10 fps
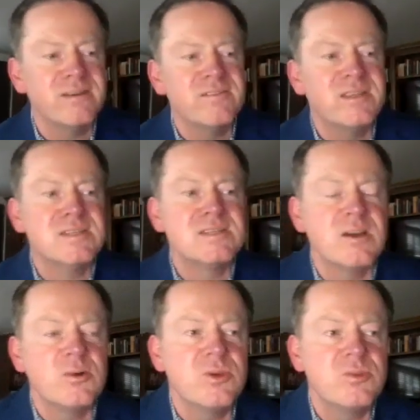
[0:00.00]
that has
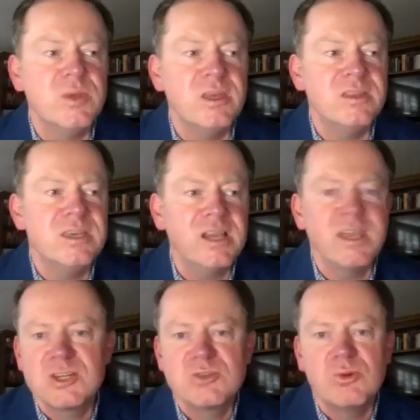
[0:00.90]
stuck with me, the
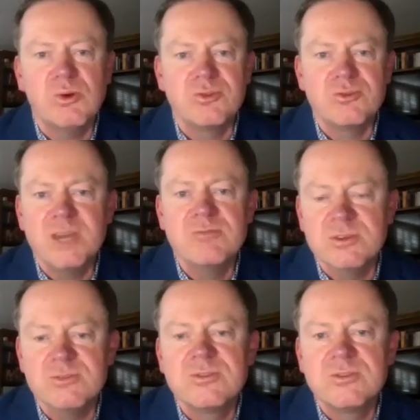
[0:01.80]
intellectual trade
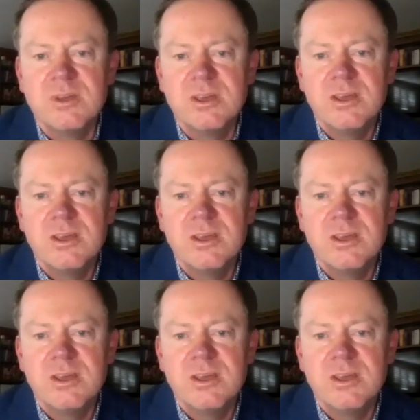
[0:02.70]
routes,